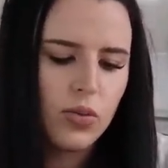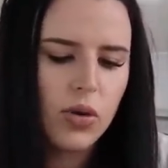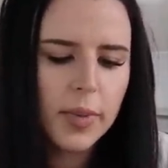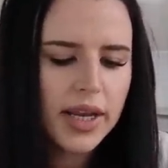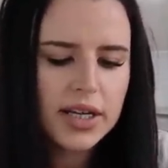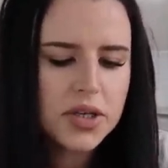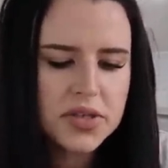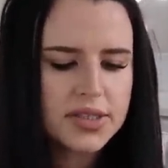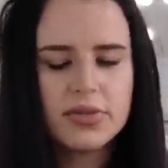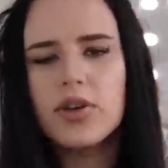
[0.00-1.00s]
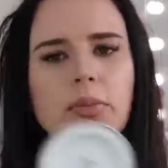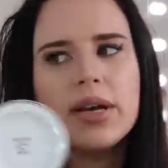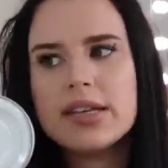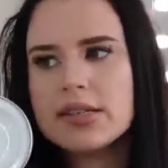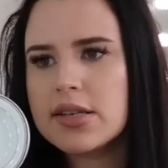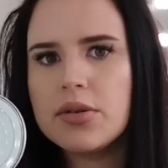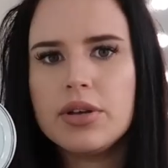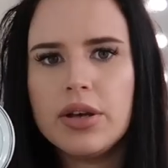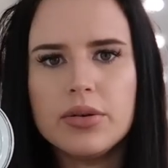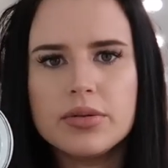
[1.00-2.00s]
What am I going to use this for? But it is so
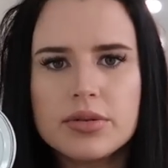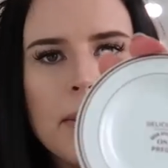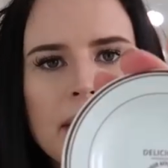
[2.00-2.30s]
cute. I